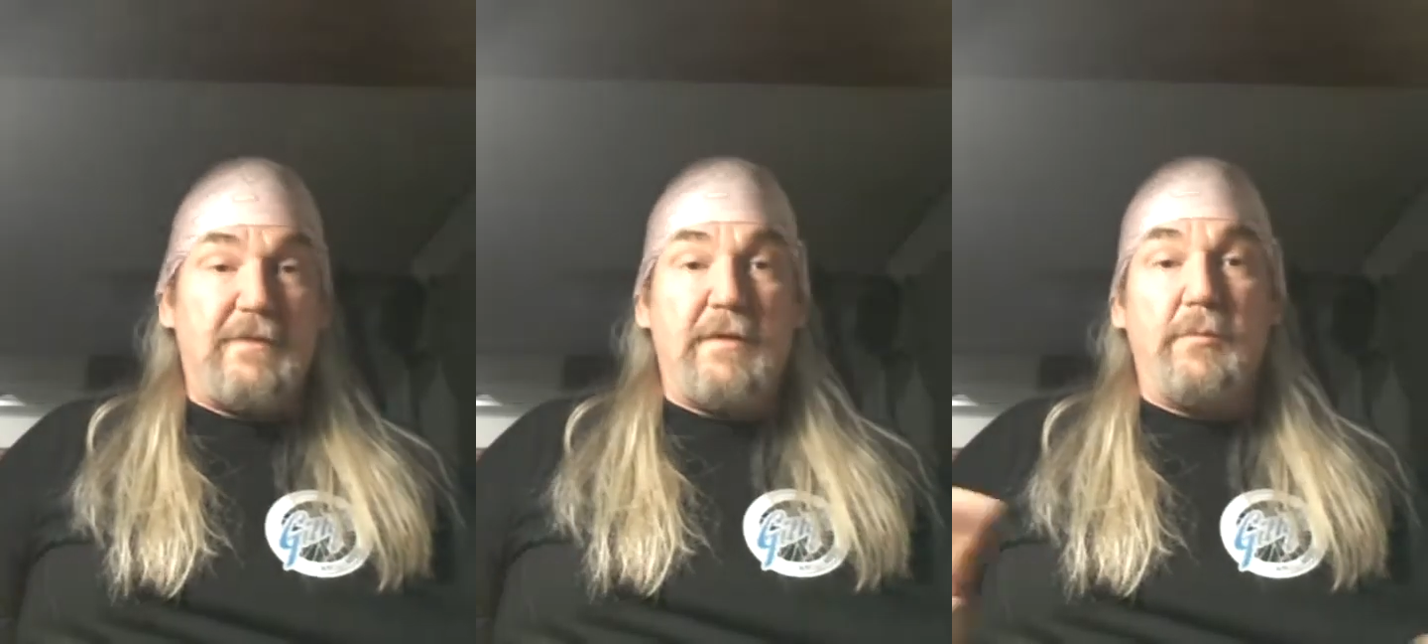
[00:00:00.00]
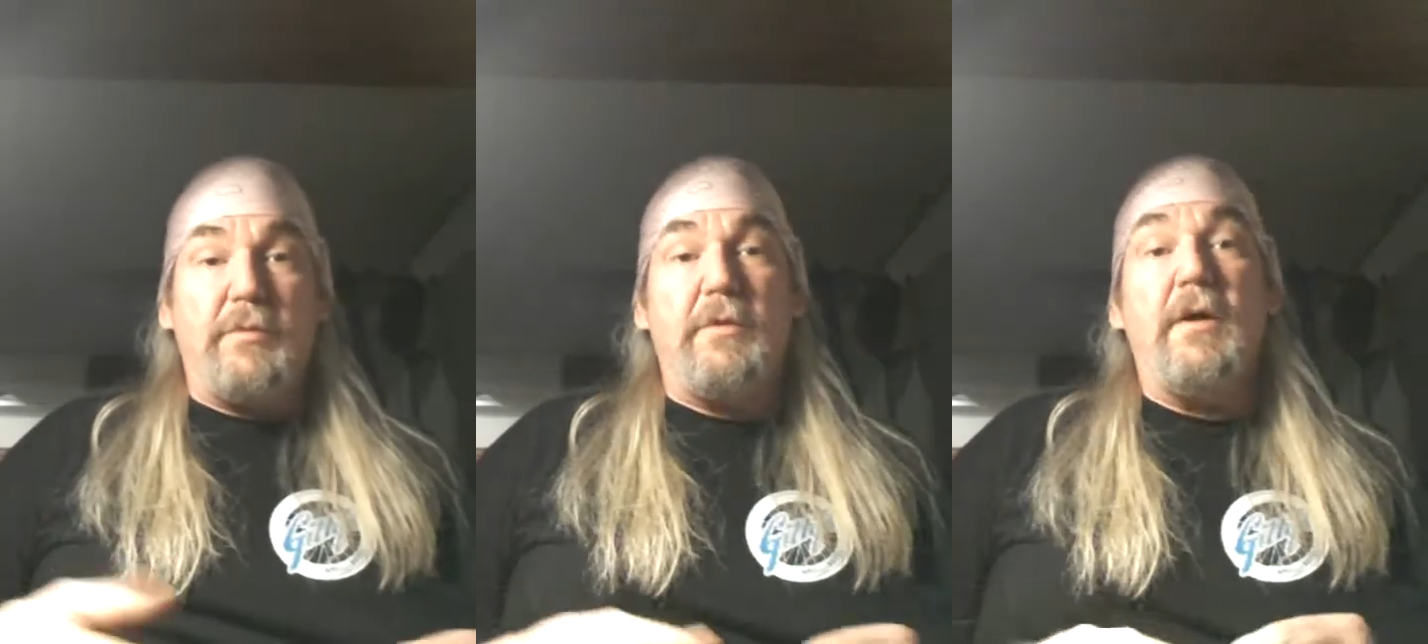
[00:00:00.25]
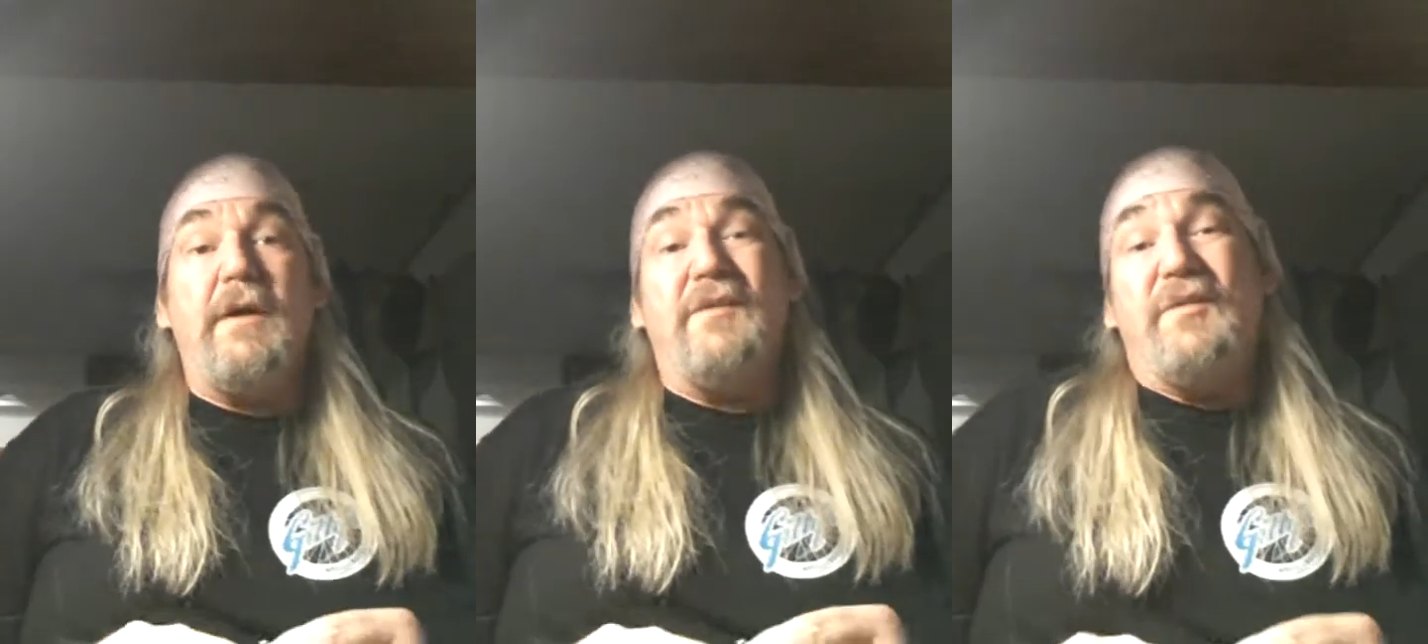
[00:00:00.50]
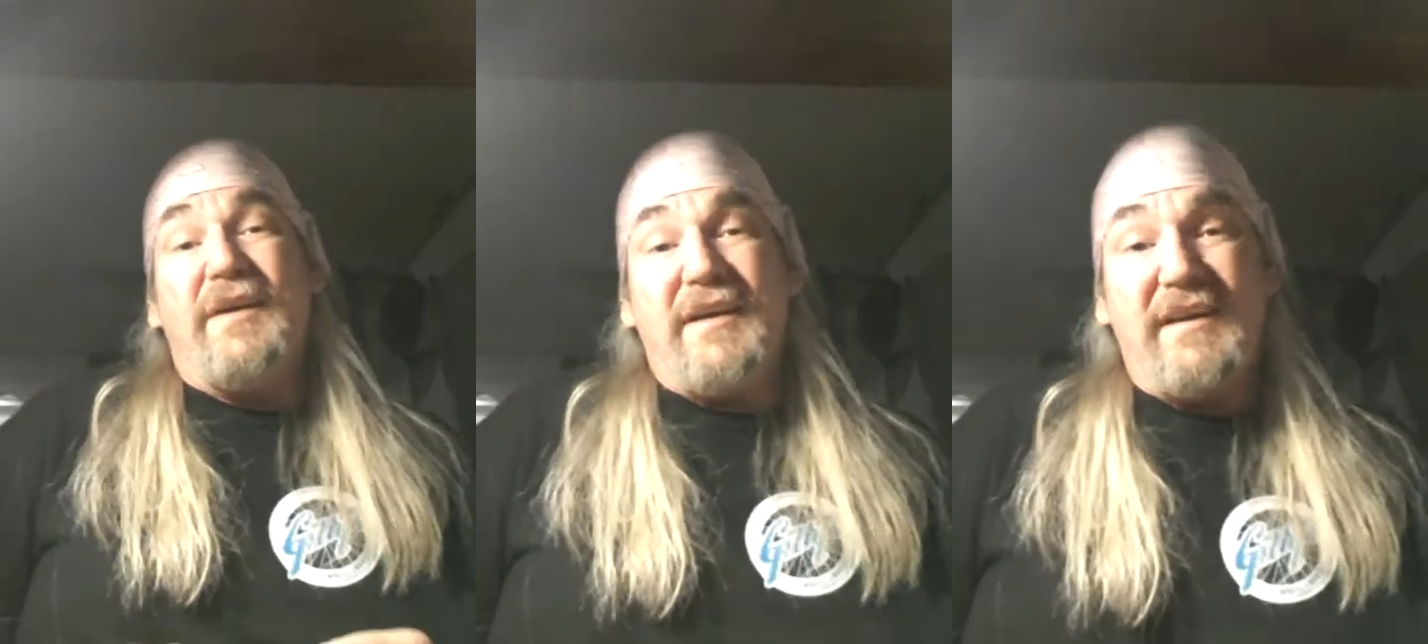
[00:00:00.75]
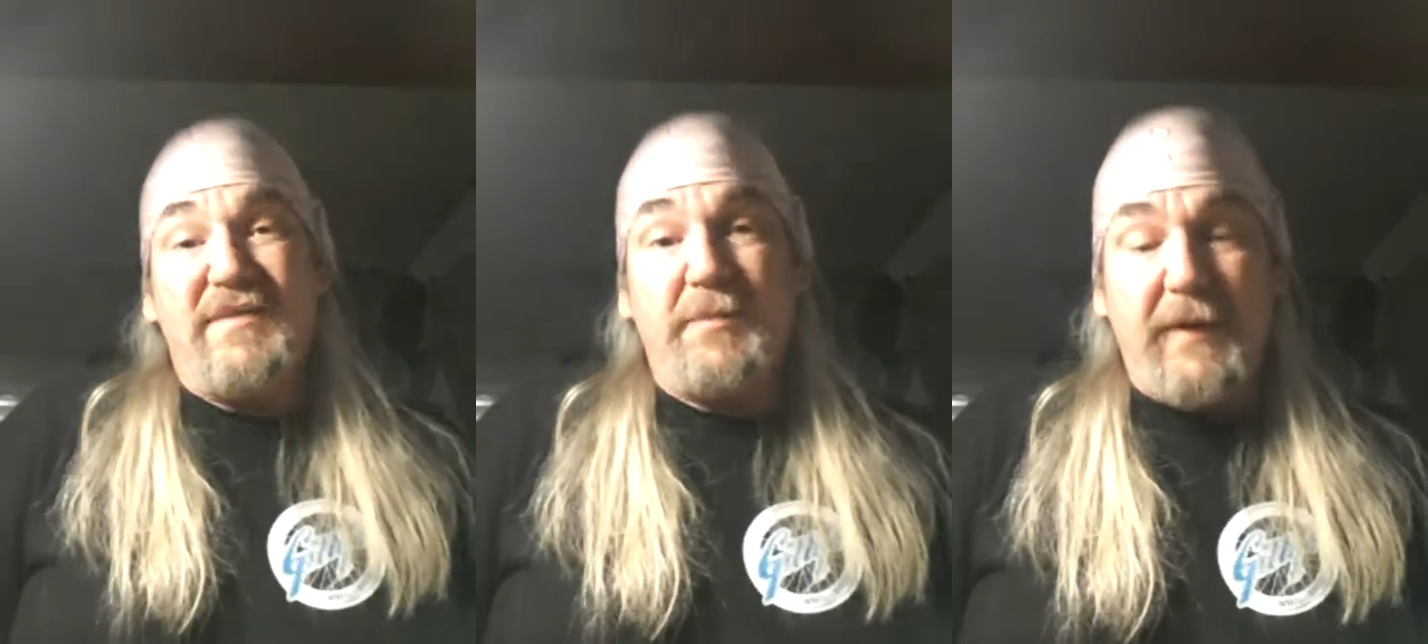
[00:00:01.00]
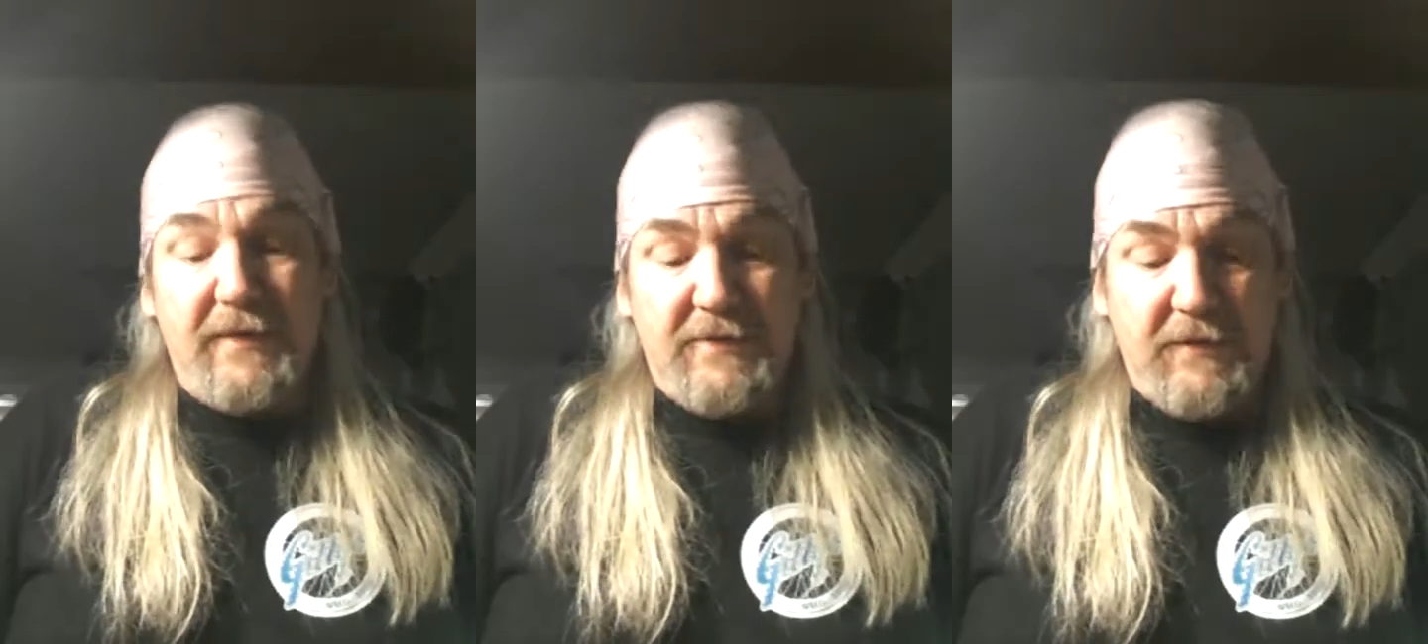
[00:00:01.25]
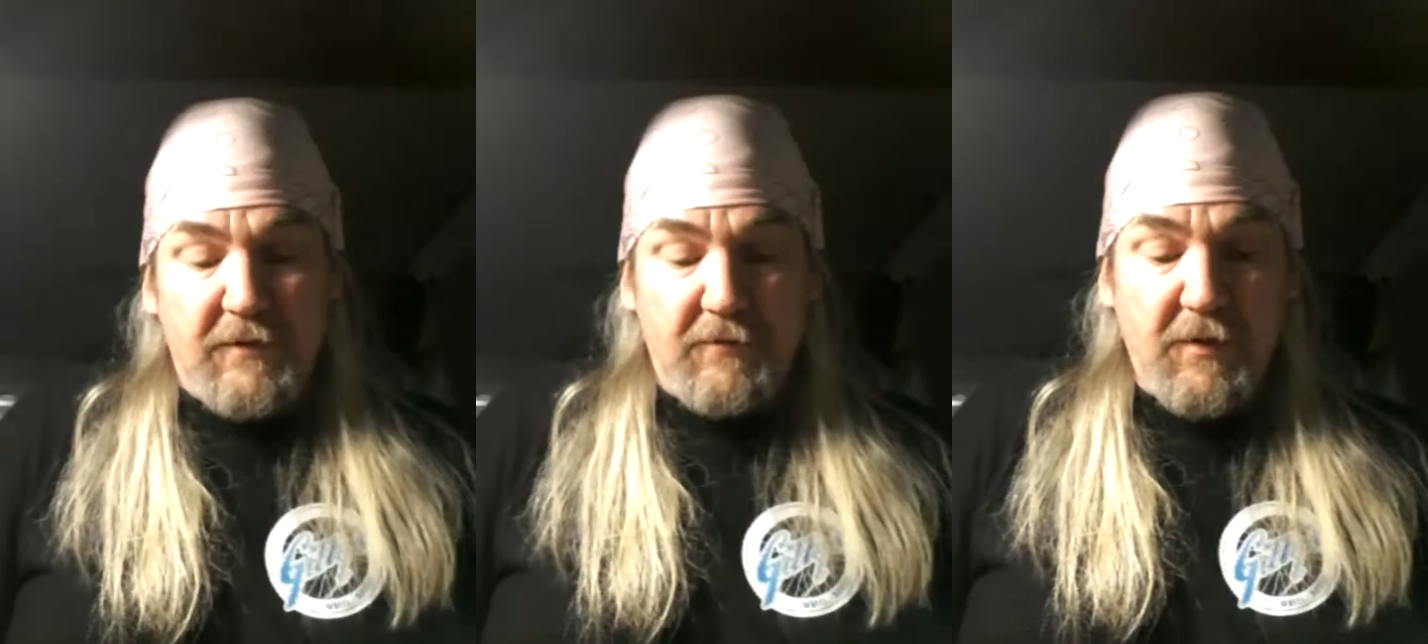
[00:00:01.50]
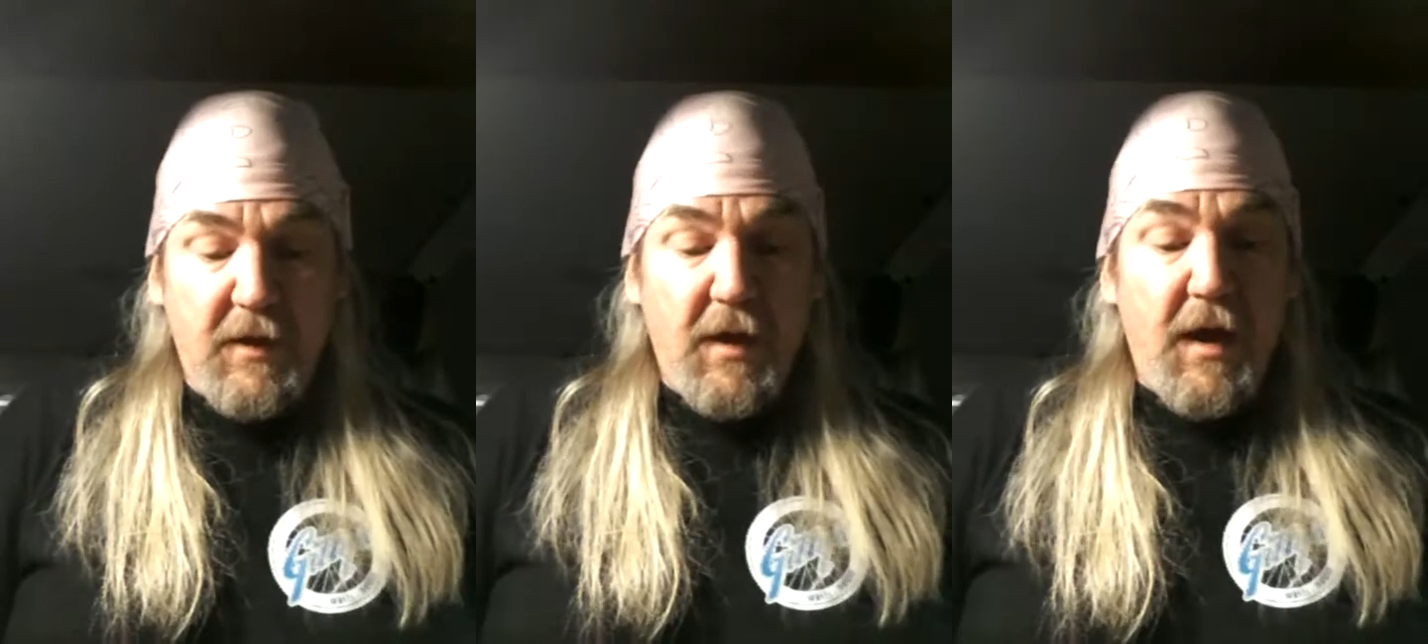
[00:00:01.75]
simple, very inexpensive,